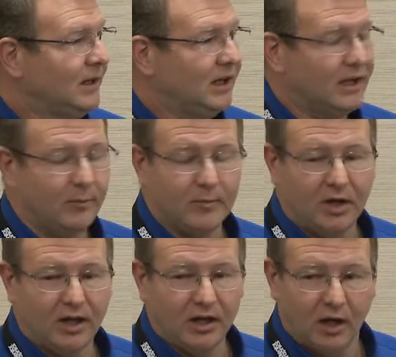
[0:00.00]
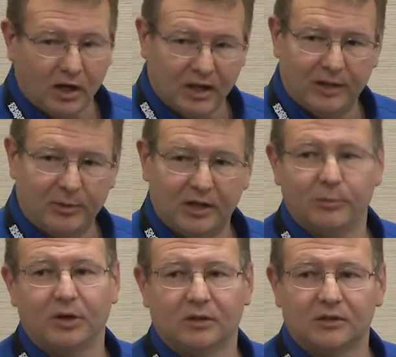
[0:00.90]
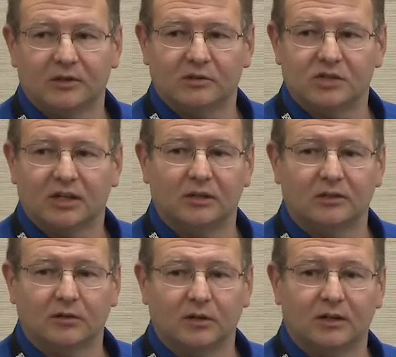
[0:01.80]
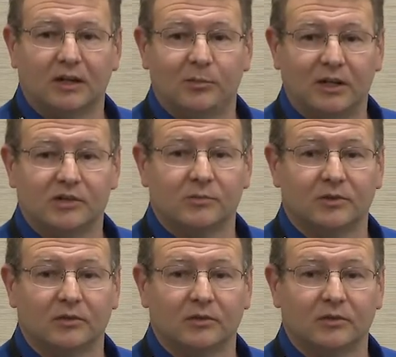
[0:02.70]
And all IP components are checked into our data management